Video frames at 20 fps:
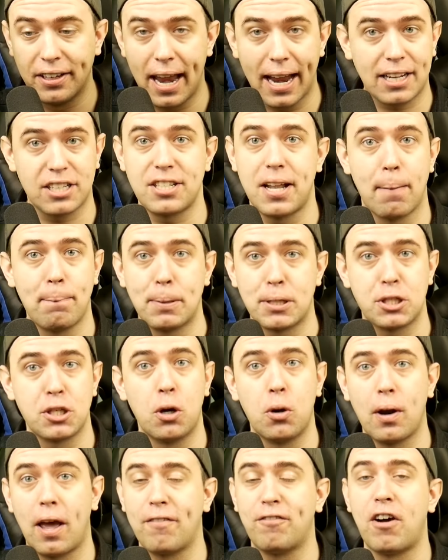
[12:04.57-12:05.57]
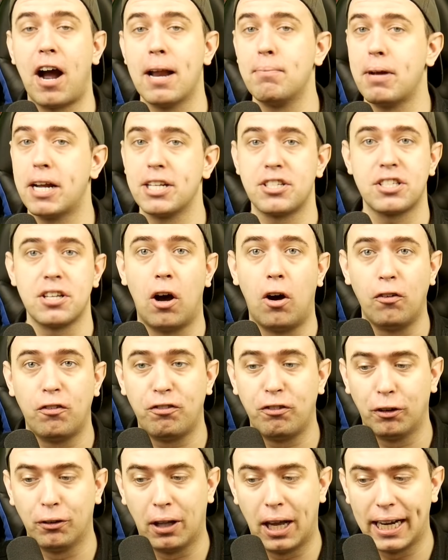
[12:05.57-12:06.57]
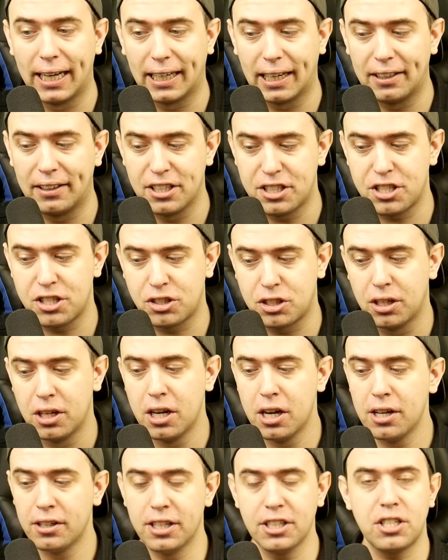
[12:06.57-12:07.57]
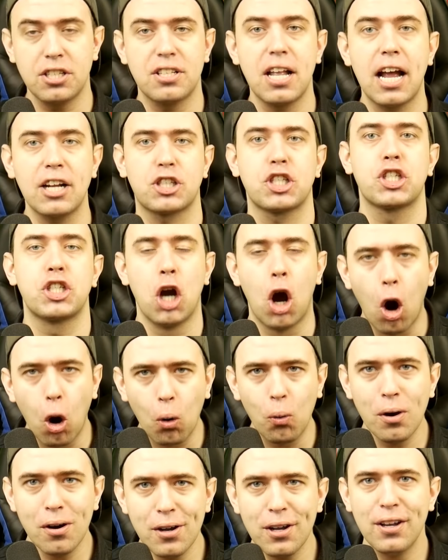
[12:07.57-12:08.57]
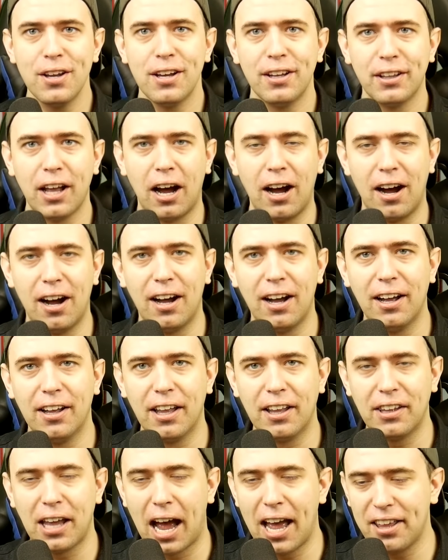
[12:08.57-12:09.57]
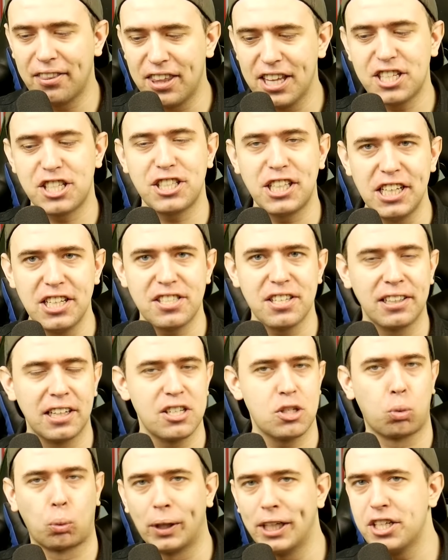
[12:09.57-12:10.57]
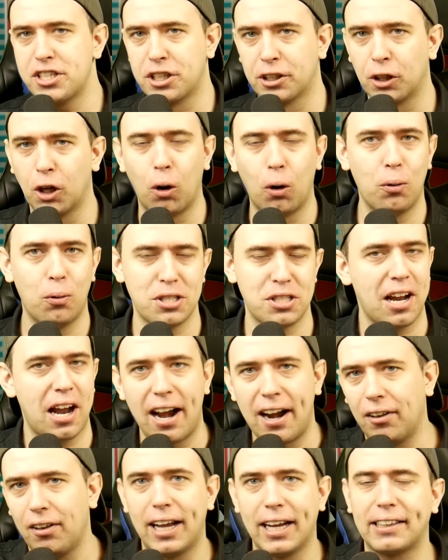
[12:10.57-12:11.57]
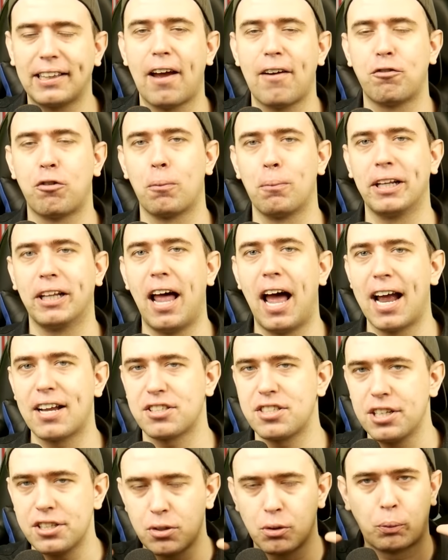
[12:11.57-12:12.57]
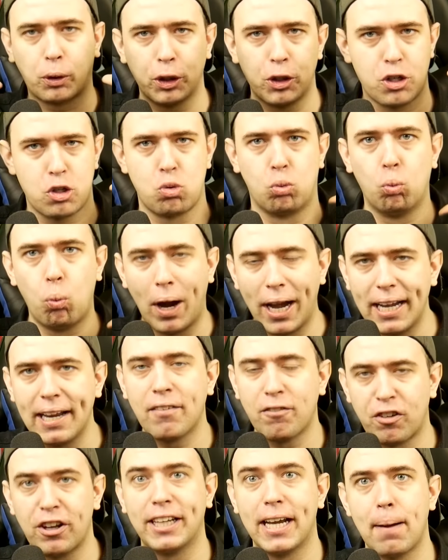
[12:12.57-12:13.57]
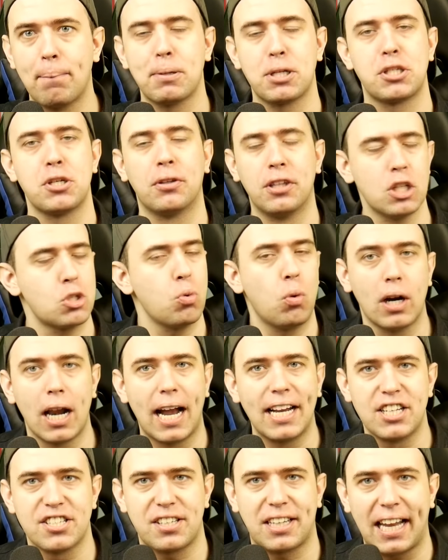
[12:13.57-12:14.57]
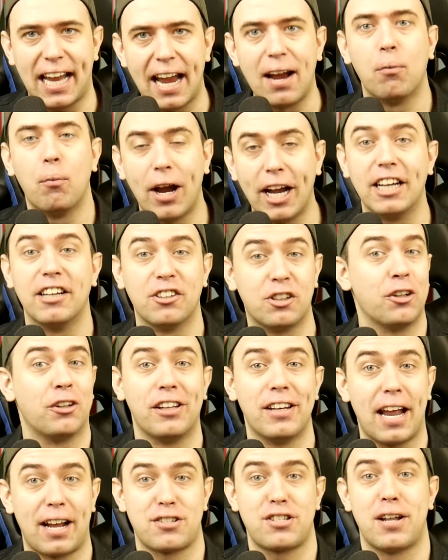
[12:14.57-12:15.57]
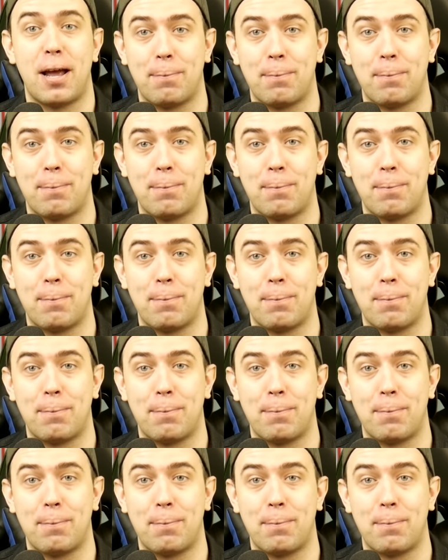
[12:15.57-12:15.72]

next episode. I find myself like, this is that show this season, because ReZero was kind of like that for me last season, where you're just waiting for the episode. This one, I just can't wait until the next